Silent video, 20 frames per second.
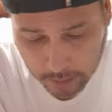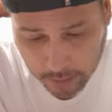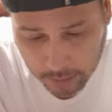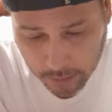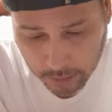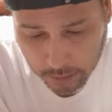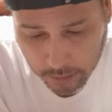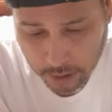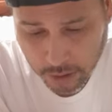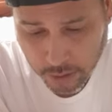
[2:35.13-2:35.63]

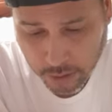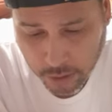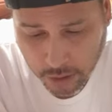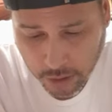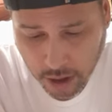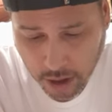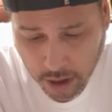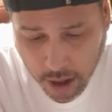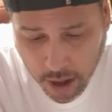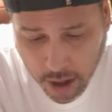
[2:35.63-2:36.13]
You you
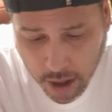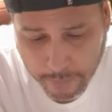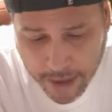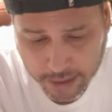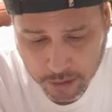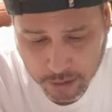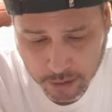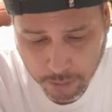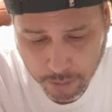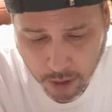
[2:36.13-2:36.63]
you come back
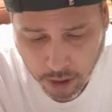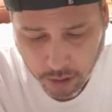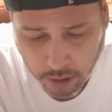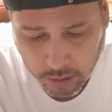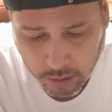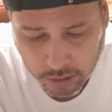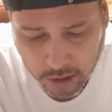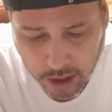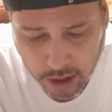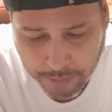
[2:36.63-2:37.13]
tomorrow
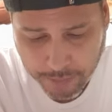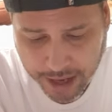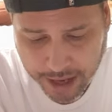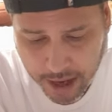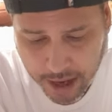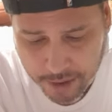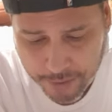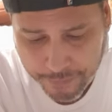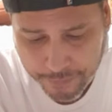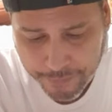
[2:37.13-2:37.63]
and tell me how
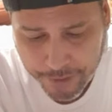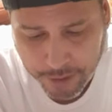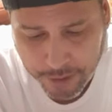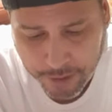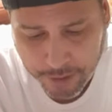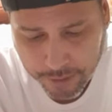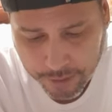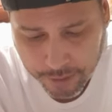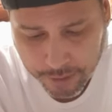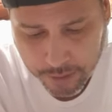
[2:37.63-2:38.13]
you feel.
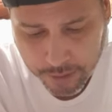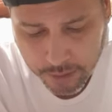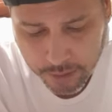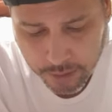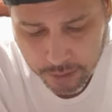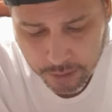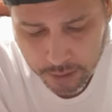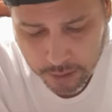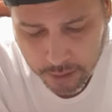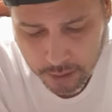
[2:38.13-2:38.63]

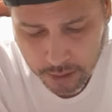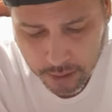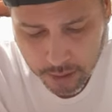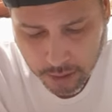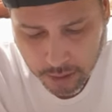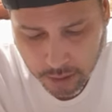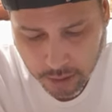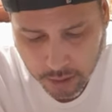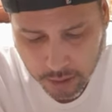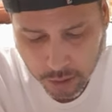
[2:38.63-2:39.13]

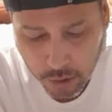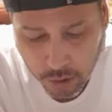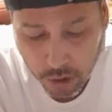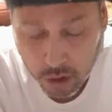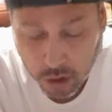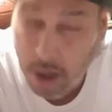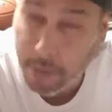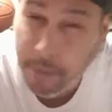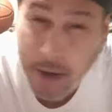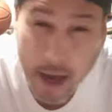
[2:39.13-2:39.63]
You can
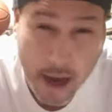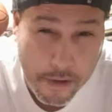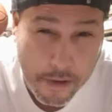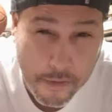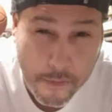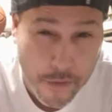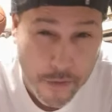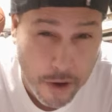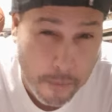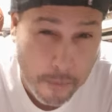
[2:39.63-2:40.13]
tell me how you
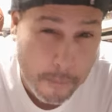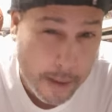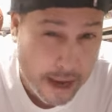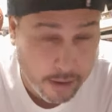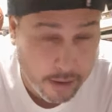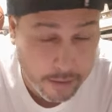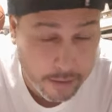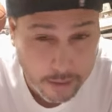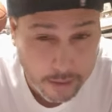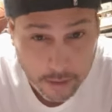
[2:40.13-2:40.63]
feel
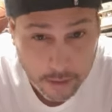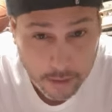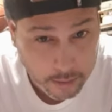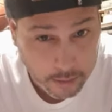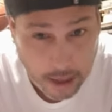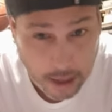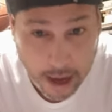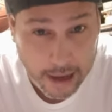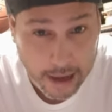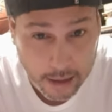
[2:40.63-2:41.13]
about
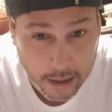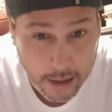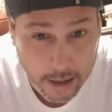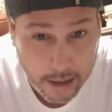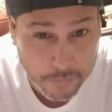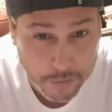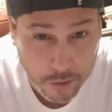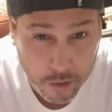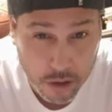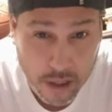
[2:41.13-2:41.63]
the I love
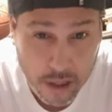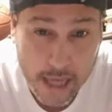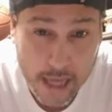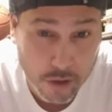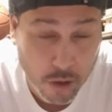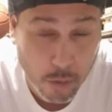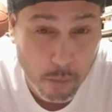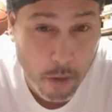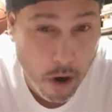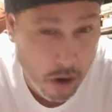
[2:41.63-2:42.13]
you sign
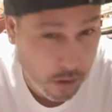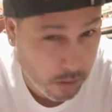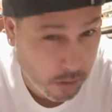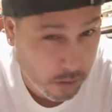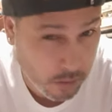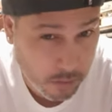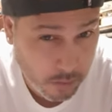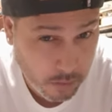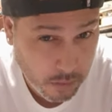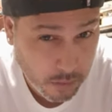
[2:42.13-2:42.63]
tomorrow,
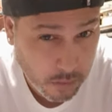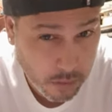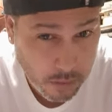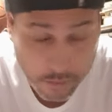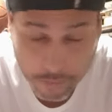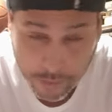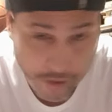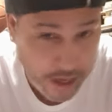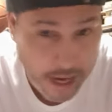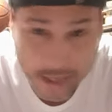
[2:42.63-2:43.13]

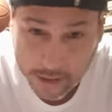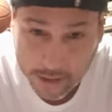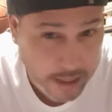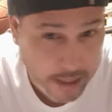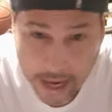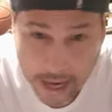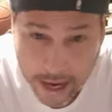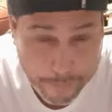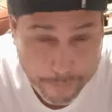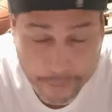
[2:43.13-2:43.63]
but not
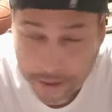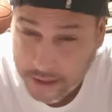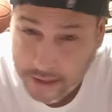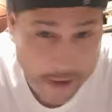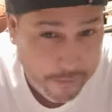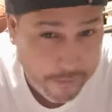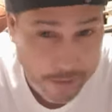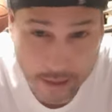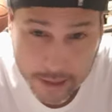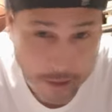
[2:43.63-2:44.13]
today because I
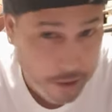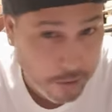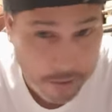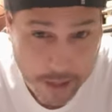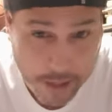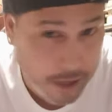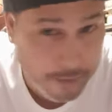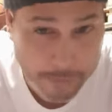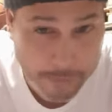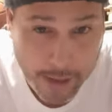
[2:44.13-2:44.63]
really don't
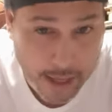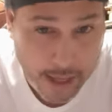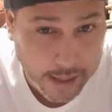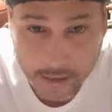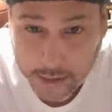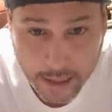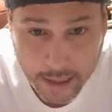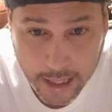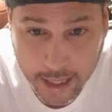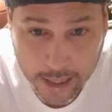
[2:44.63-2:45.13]
care about it
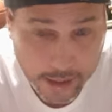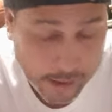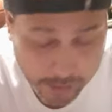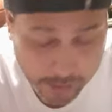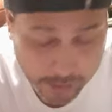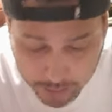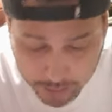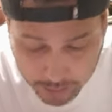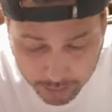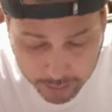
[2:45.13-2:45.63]
today,
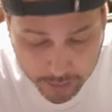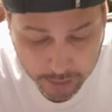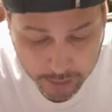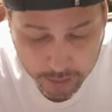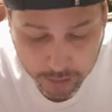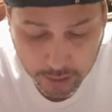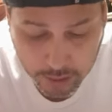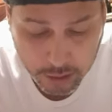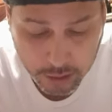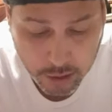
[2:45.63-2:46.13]

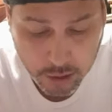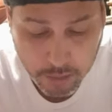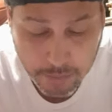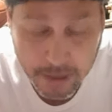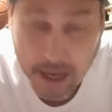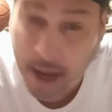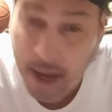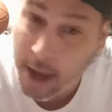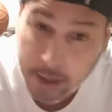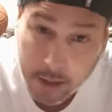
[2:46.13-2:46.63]
just to be
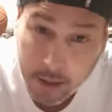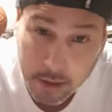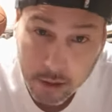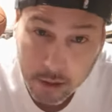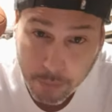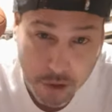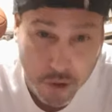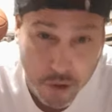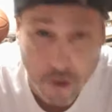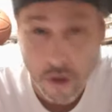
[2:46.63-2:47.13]
honest.
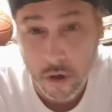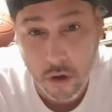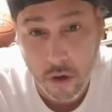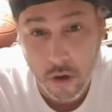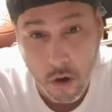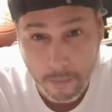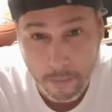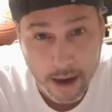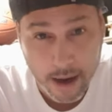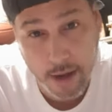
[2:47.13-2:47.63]
But you can go
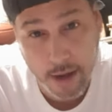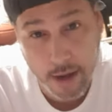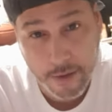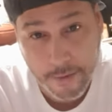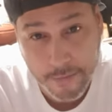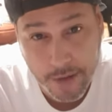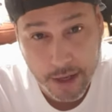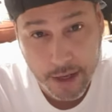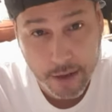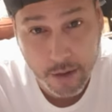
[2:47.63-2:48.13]
on my other
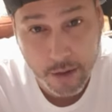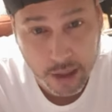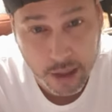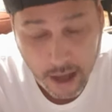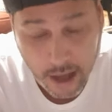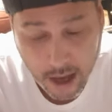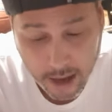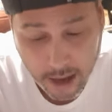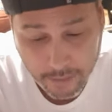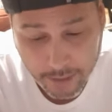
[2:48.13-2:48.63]
videos and
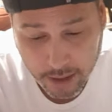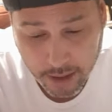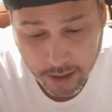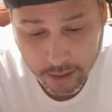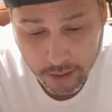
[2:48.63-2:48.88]
comment.